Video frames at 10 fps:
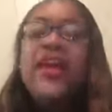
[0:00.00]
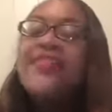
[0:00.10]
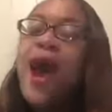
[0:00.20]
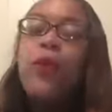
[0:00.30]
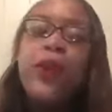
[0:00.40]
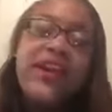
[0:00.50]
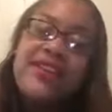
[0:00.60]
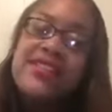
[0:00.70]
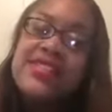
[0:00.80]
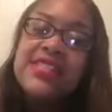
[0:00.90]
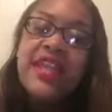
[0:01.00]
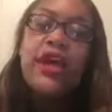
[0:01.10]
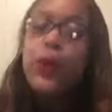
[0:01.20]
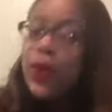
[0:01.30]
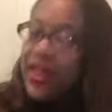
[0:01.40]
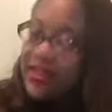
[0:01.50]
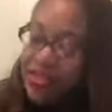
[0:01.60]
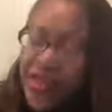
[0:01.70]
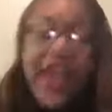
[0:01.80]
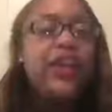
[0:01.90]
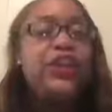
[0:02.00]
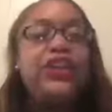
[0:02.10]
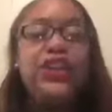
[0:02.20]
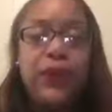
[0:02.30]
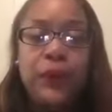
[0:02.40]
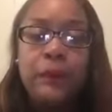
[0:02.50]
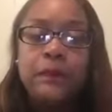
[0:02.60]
that we can still thank you